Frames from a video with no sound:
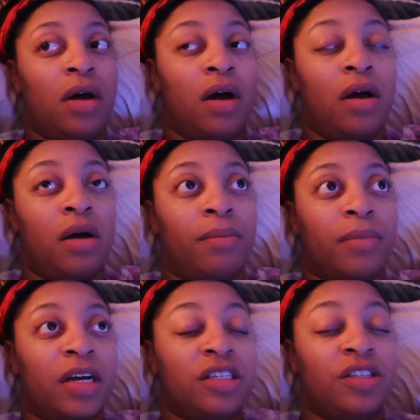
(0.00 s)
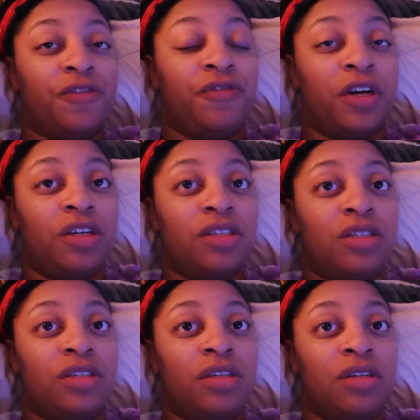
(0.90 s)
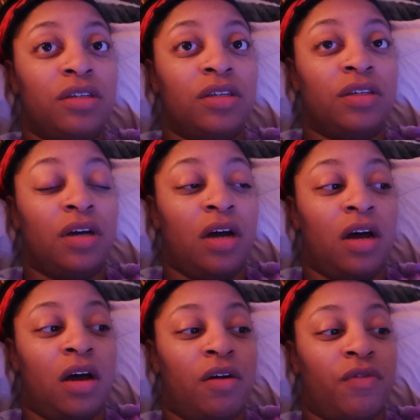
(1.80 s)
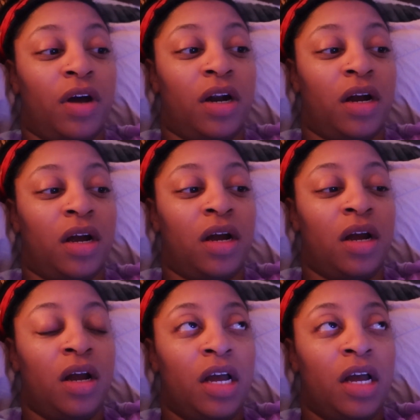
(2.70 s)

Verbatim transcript: um, cause the first uh, runner,